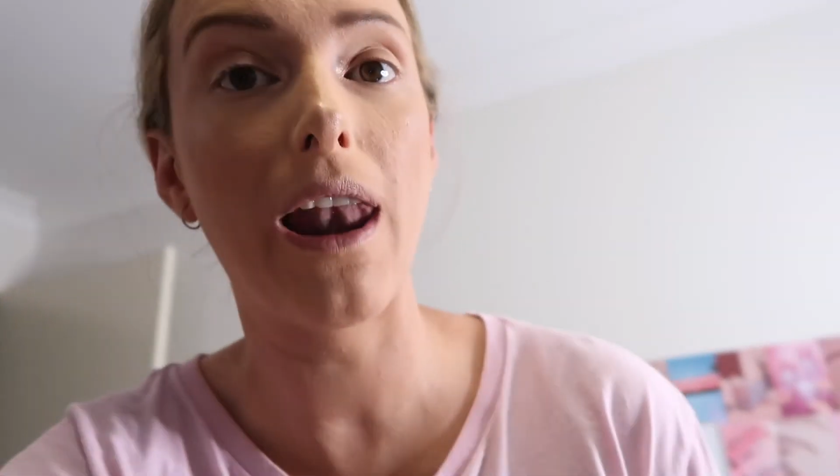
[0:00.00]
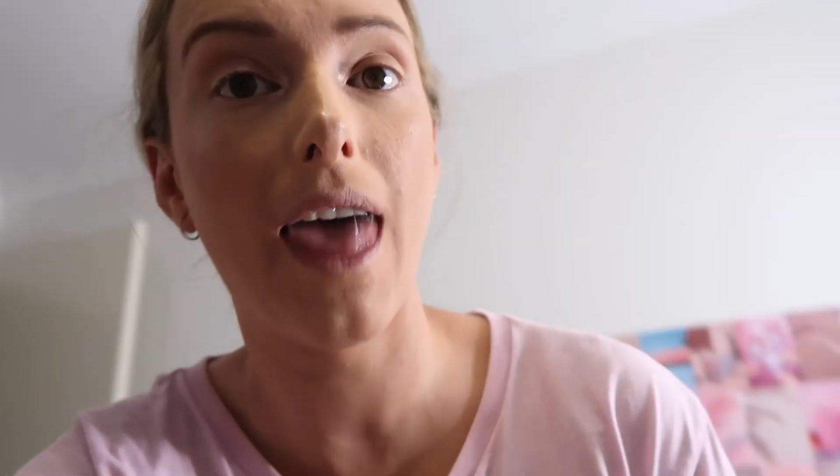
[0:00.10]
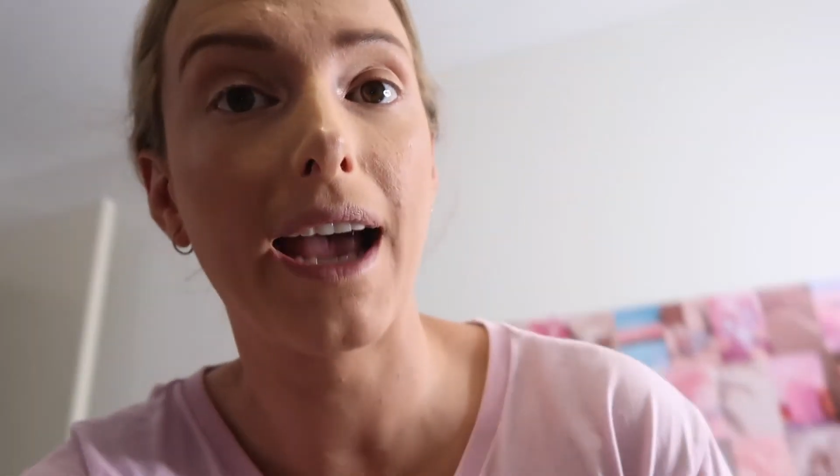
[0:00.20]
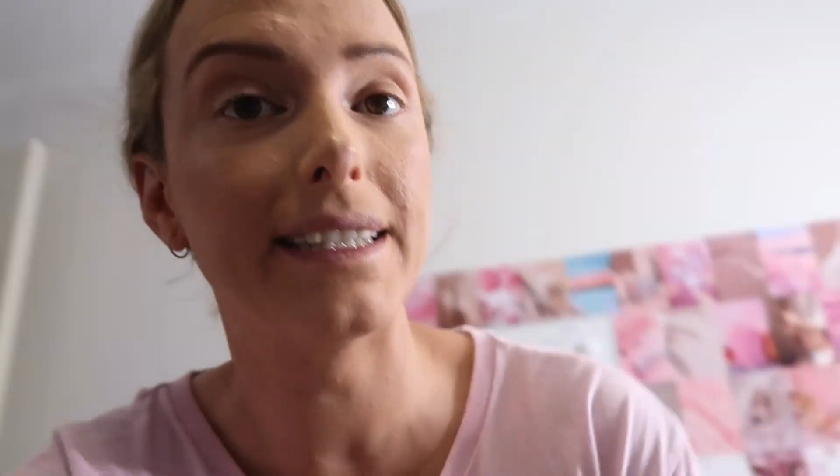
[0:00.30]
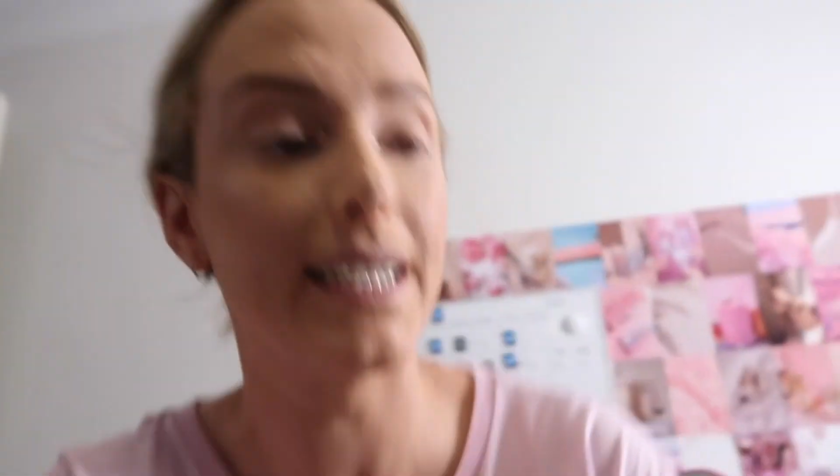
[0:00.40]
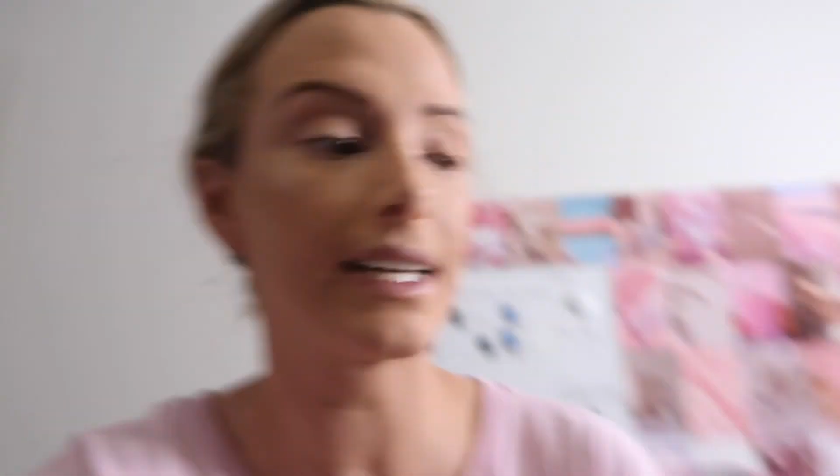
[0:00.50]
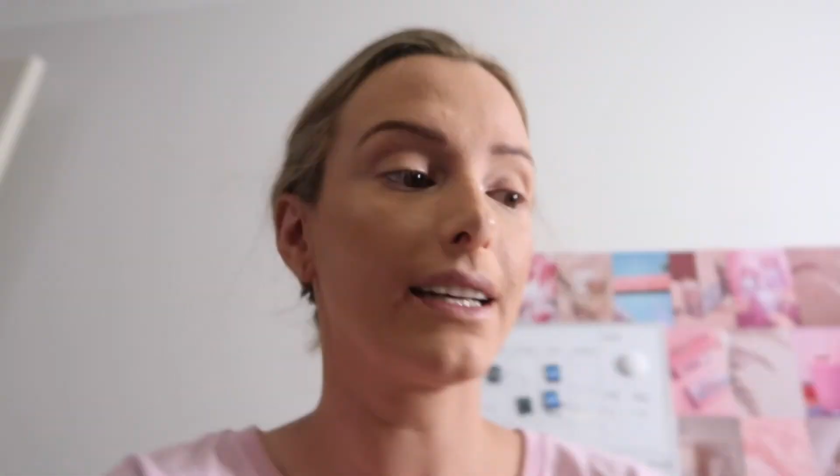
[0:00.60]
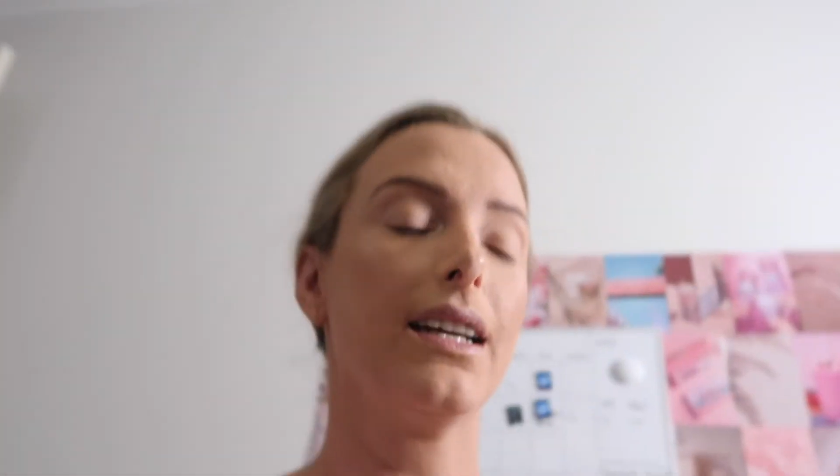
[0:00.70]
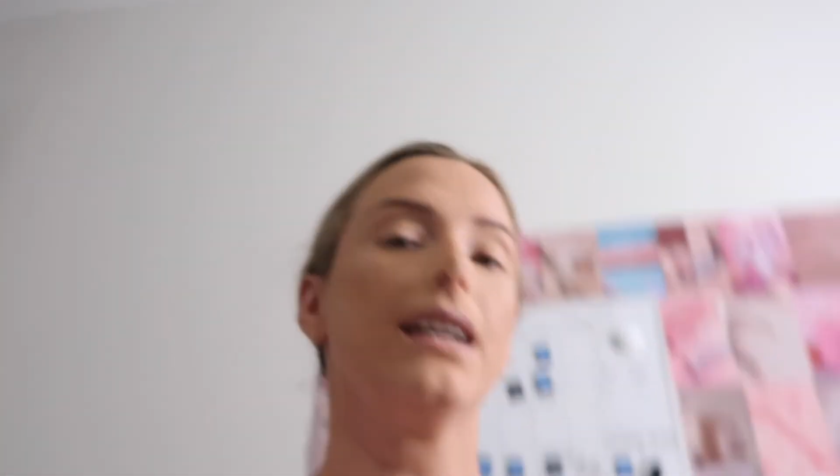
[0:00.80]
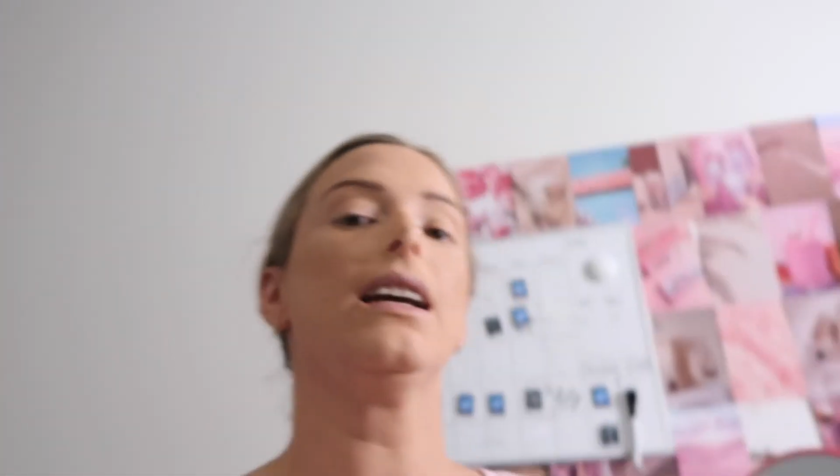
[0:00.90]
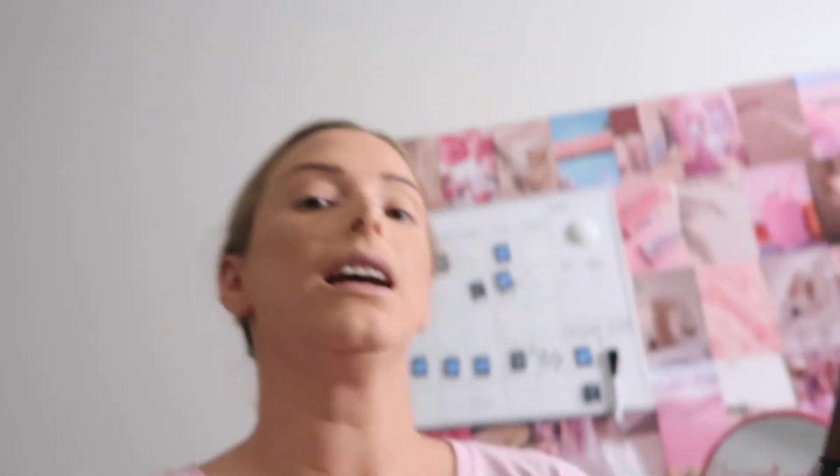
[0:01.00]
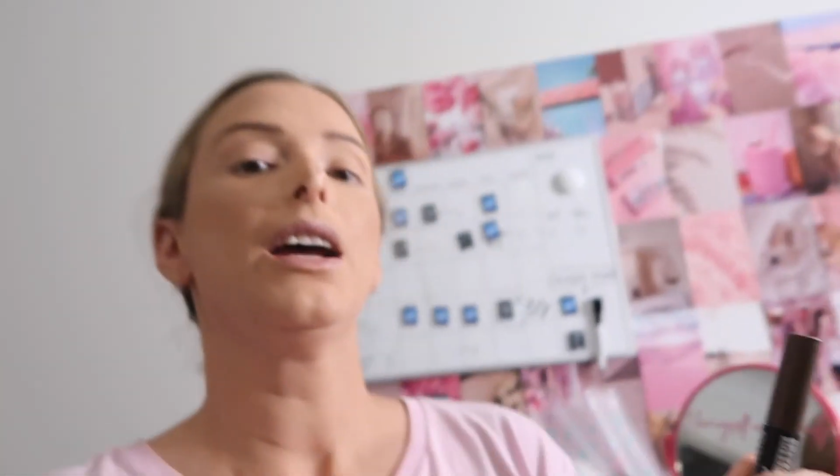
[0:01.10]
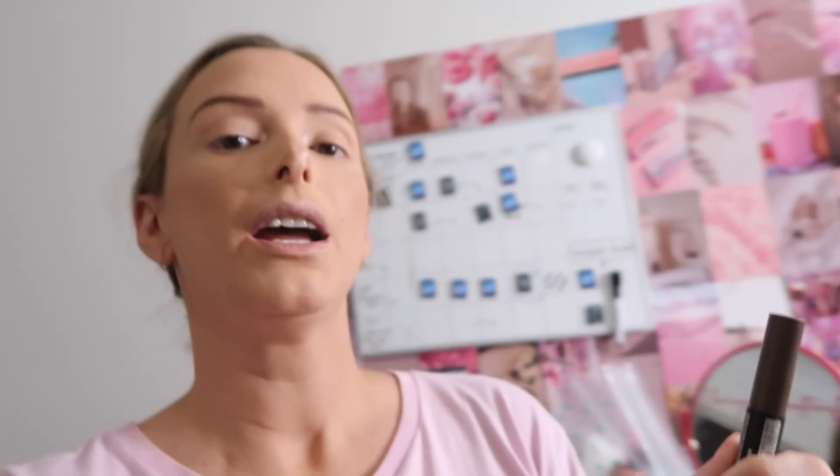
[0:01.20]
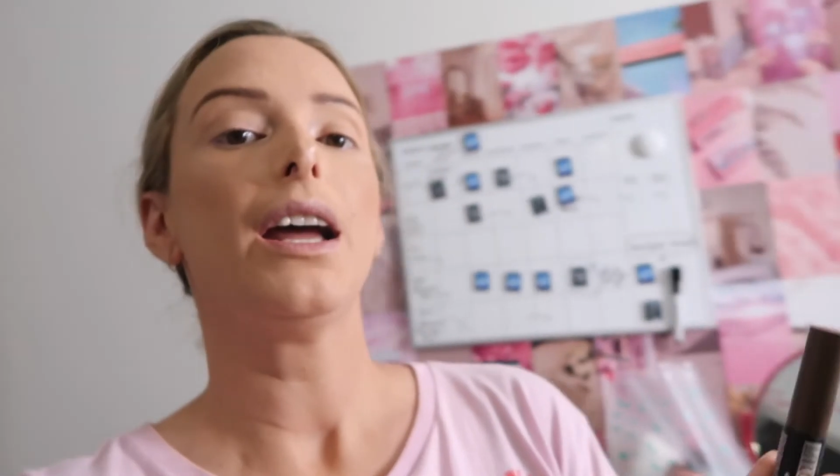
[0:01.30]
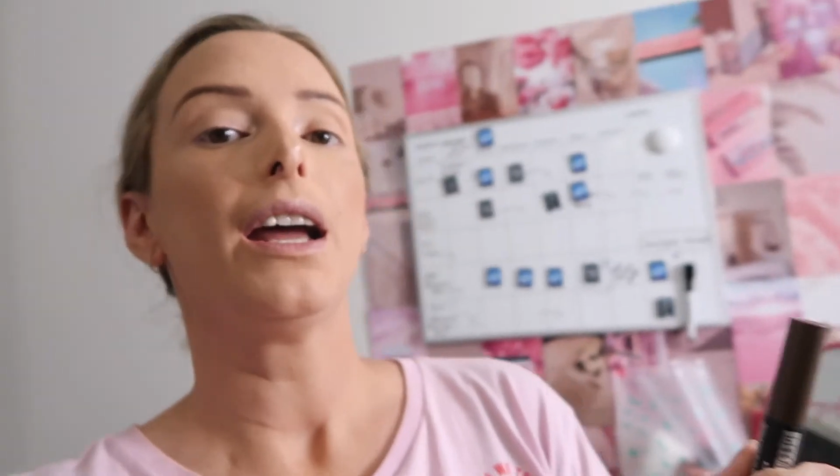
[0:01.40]
lighting
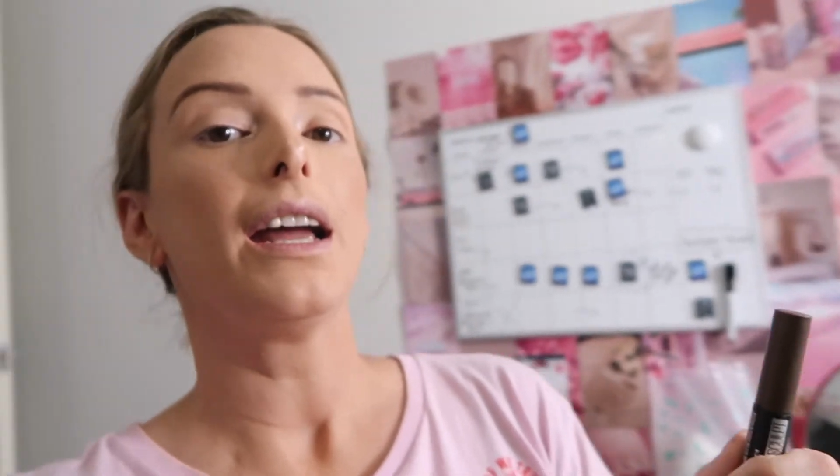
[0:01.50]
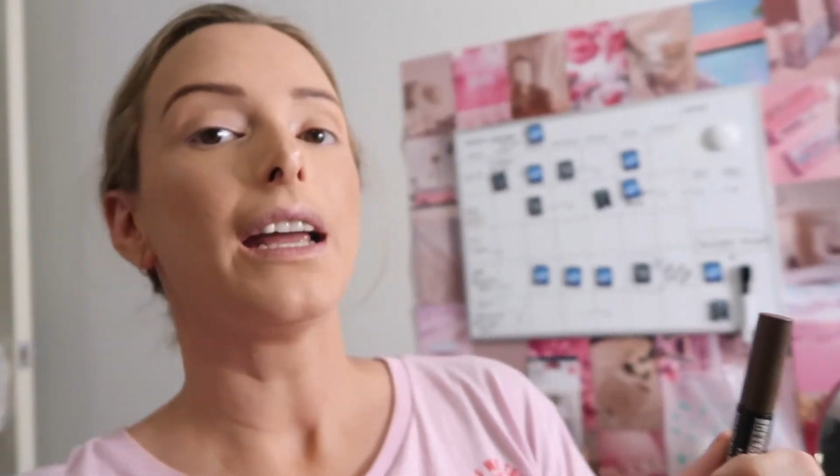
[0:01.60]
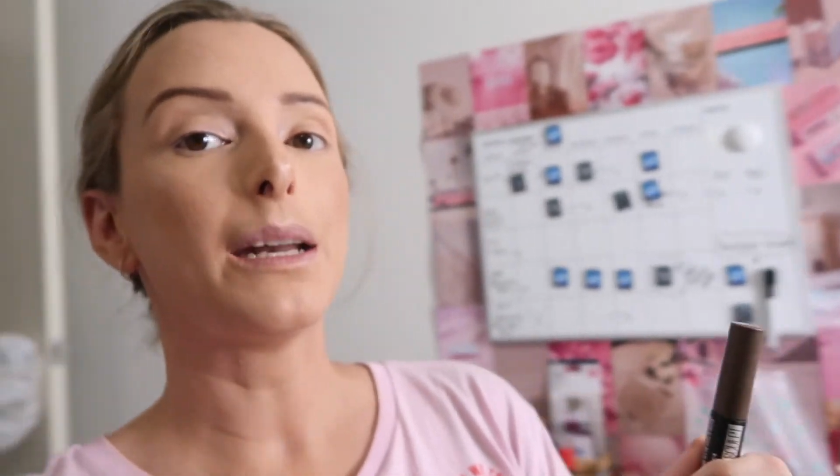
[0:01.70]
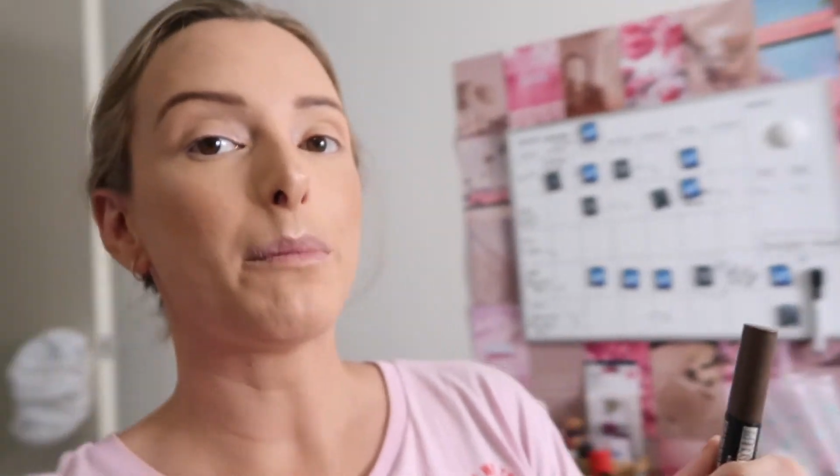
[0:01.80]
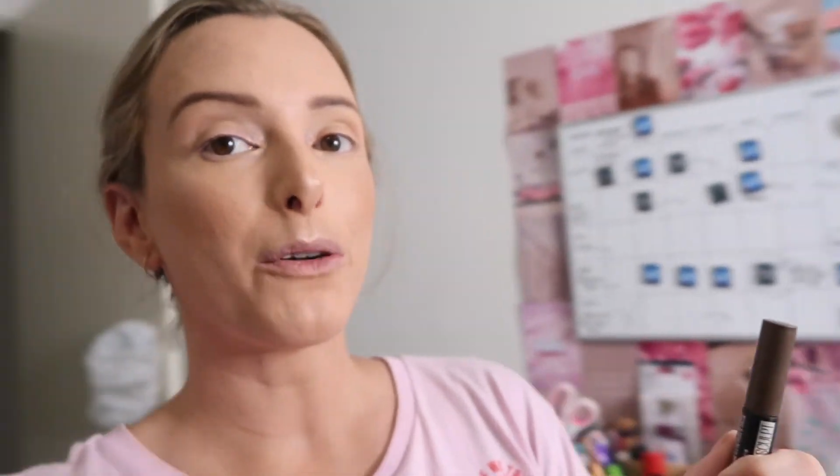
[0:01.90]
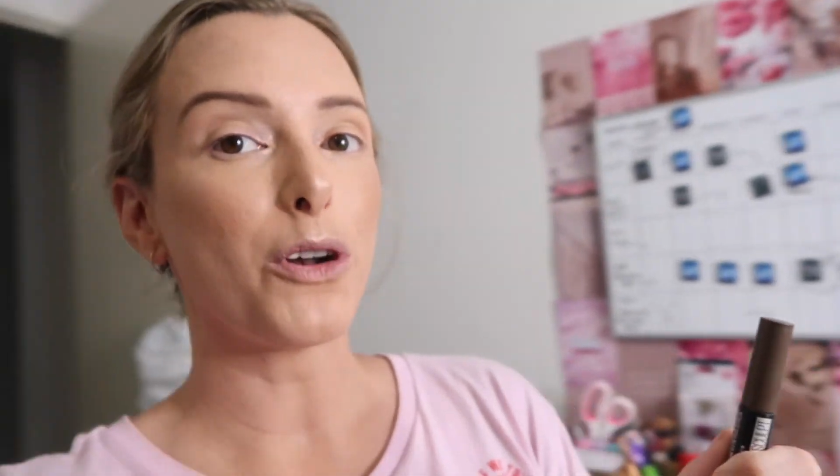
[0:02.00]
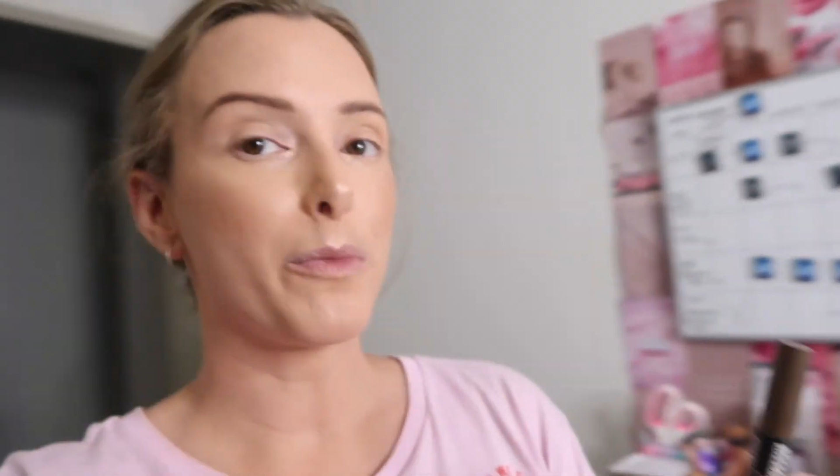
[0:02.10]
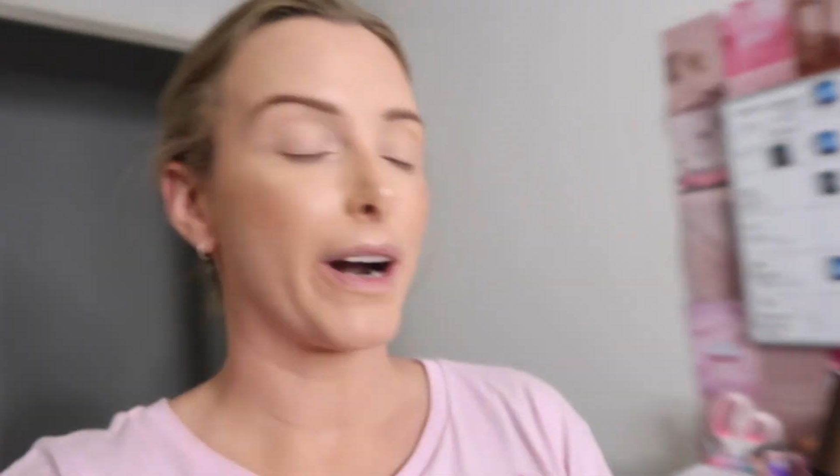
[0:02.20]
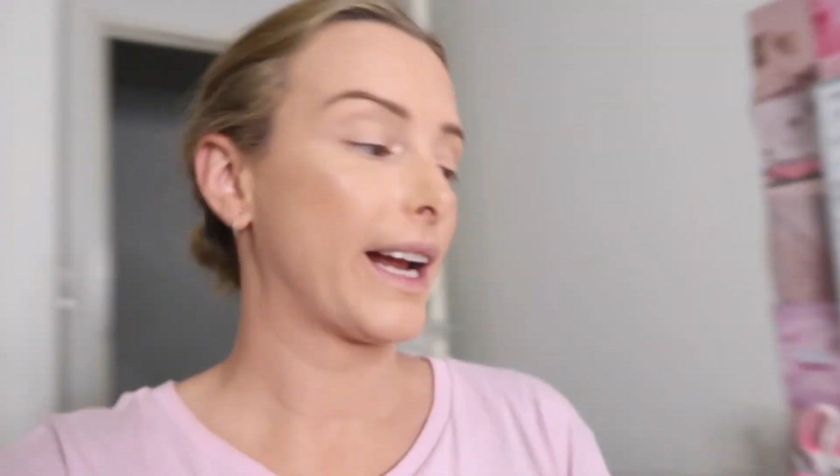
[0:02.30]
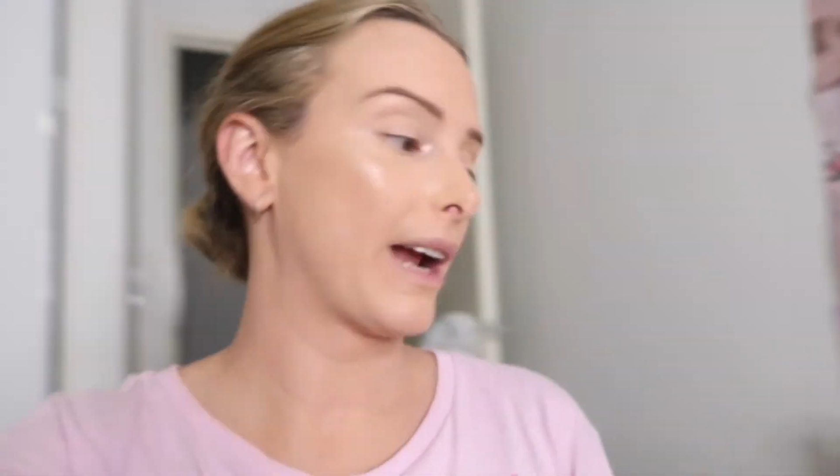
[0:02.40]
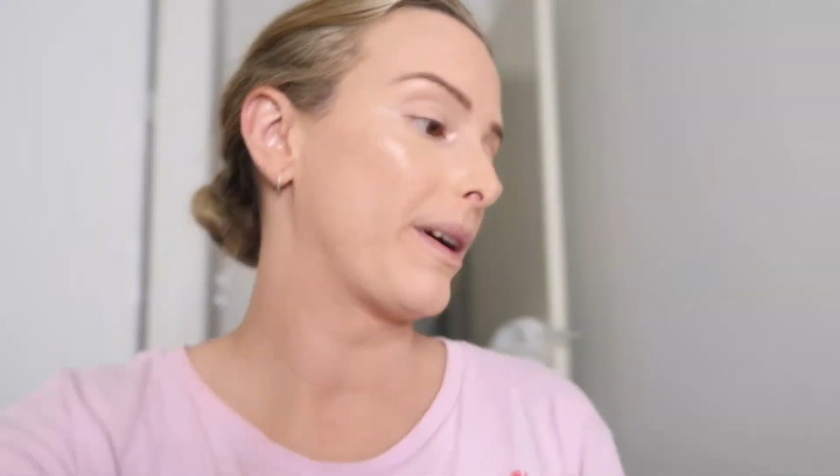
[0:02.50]
in my room where I get